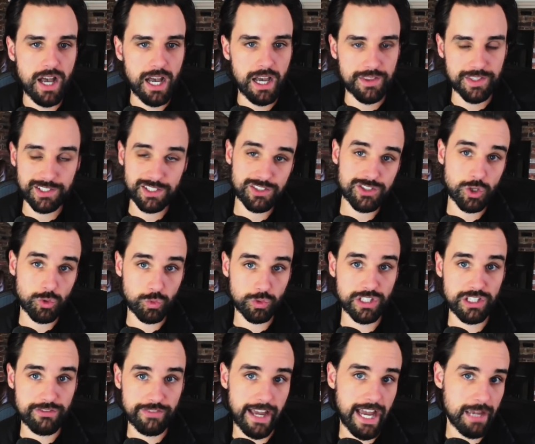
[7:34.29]
This is a
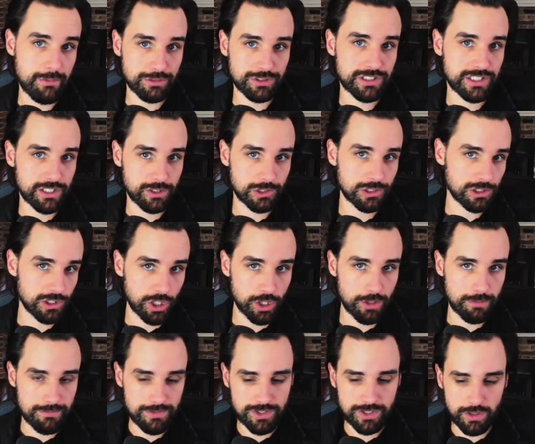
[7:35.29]
really valuable skill to
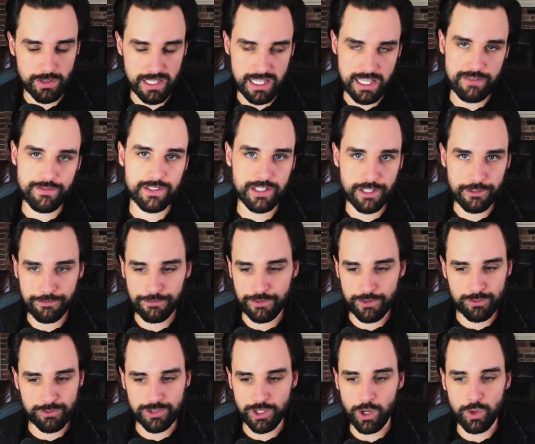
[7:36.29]
learn. So even if
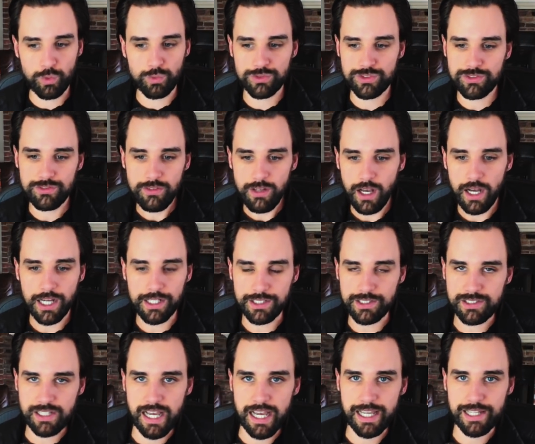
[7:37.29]
you don't
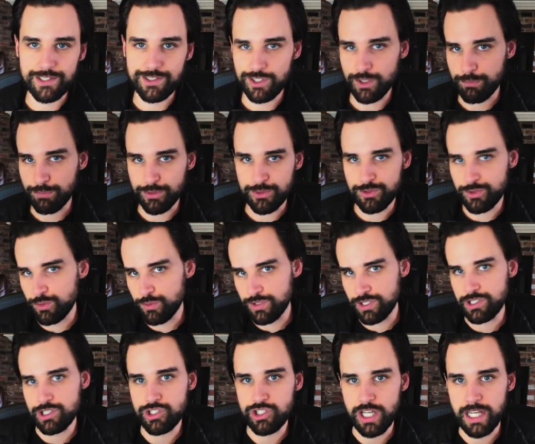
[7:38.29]
decide to pursue
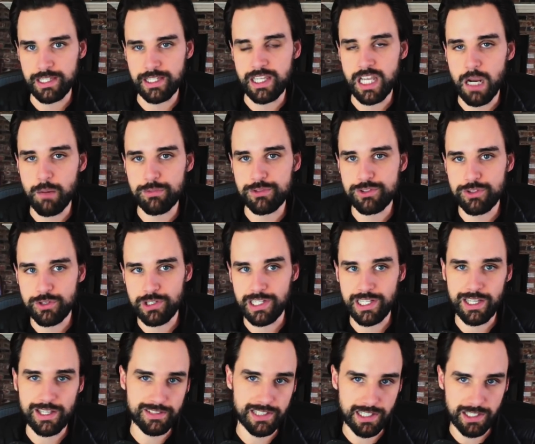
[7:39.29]
this Chainlink
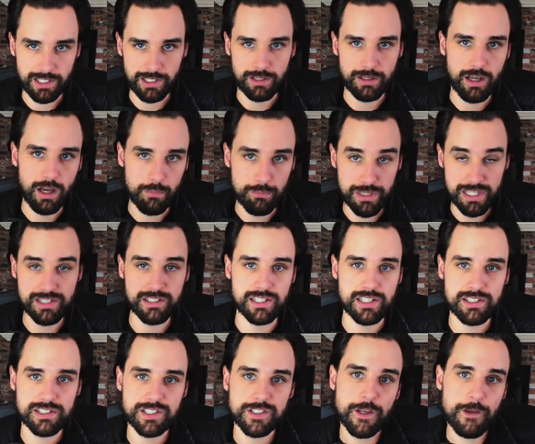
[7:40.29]
opportunity as like a
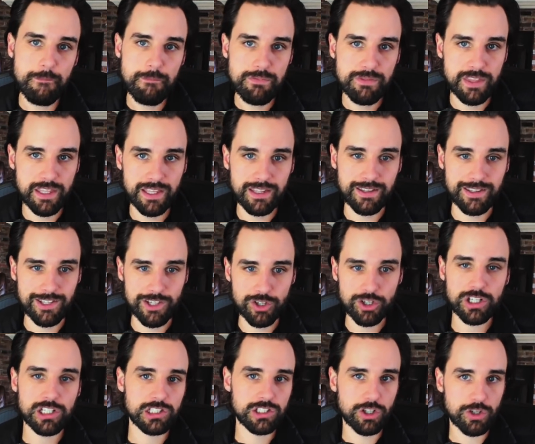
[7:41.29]
business, then
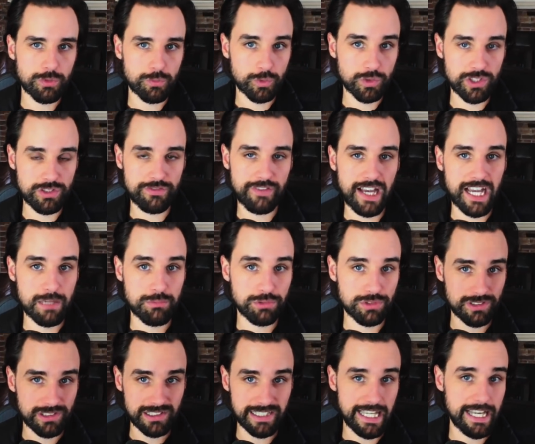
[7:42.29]
you're going to learn really
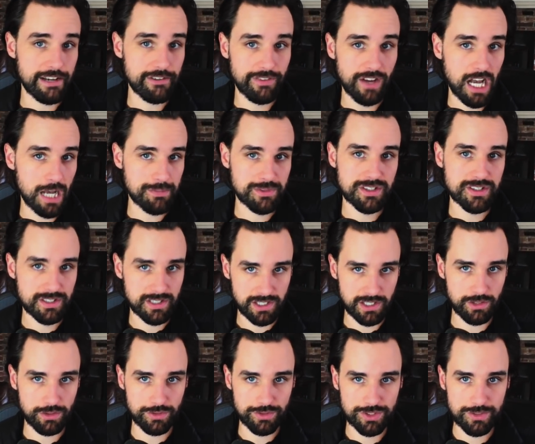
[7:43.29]
valuable DevOps
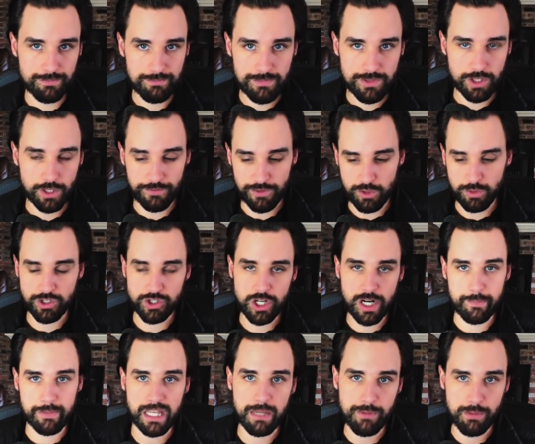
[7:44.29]
skills. So if you're
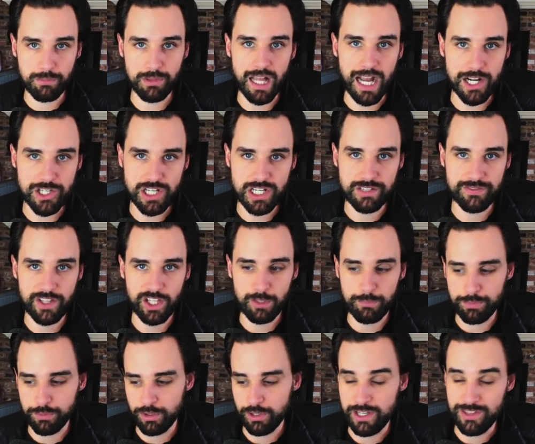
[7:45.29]
trying to become a blockchain
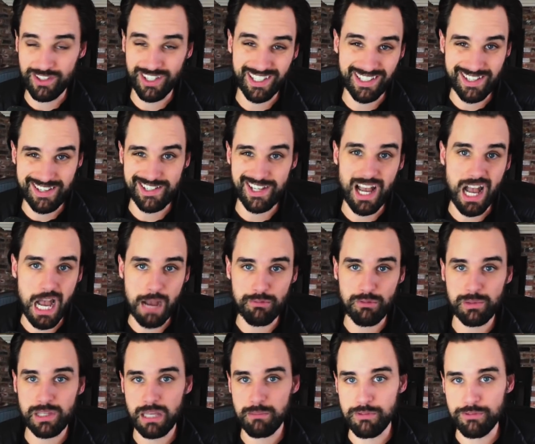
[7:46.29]
developer, either get a job
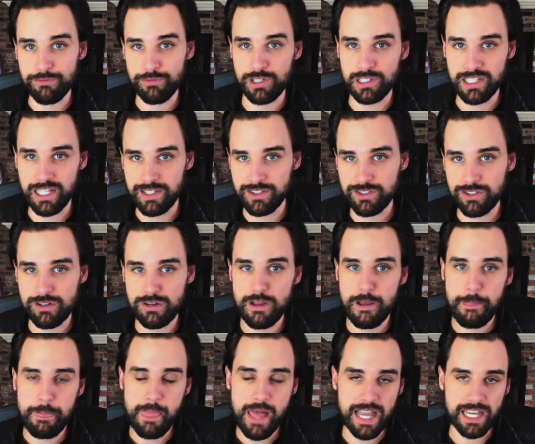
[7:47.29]
or become a
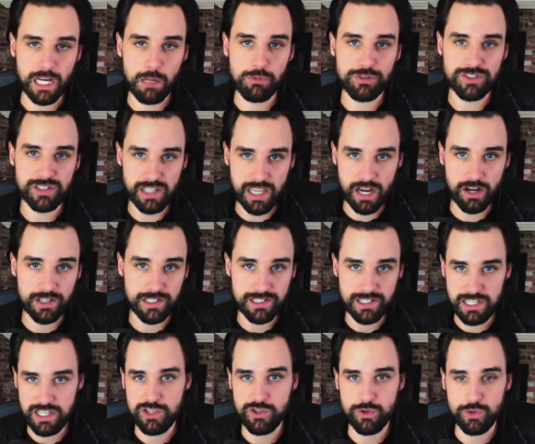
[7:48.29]
freelancer, I can almost
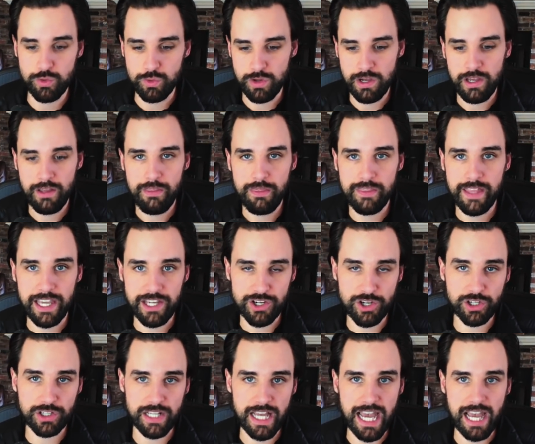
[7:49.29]
guarantee you that
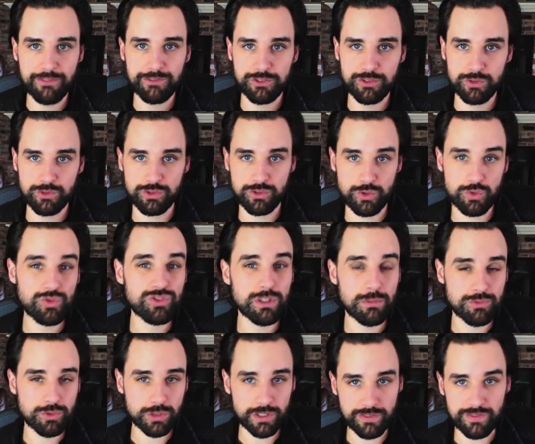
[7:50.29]
you're going to have to do
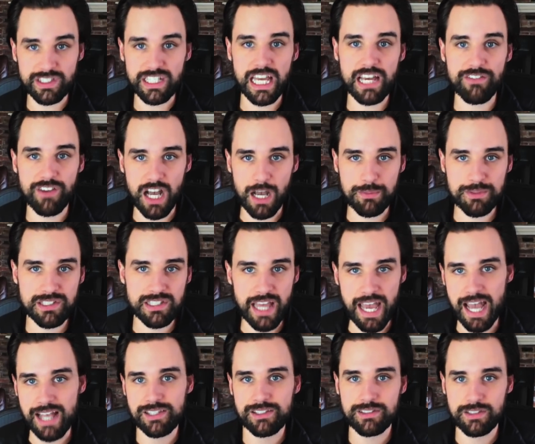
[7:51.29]
some sort of DevOps
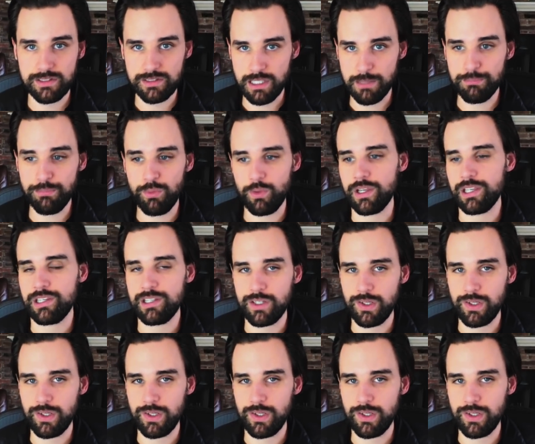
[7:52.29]
tasks at some point.